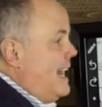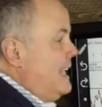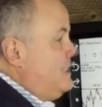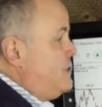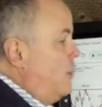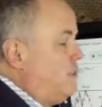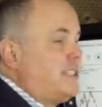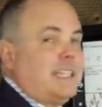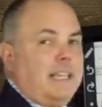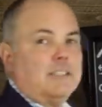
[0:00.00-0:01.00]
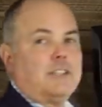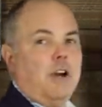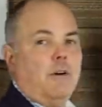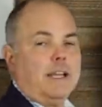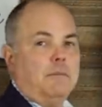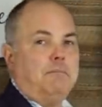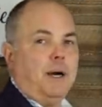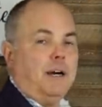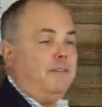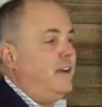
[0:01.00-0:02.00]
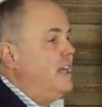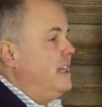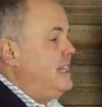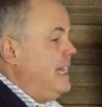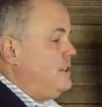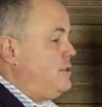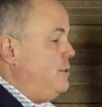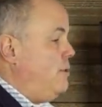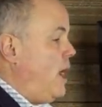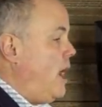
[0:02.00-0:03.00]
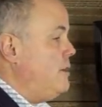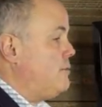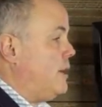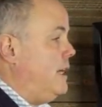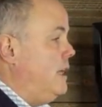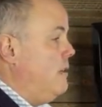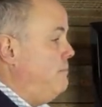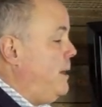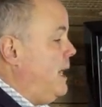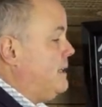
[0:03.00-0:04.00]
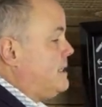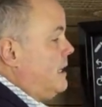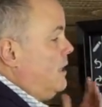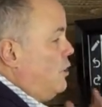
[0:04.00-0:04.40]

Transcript: I don't see us going above that two hundred, but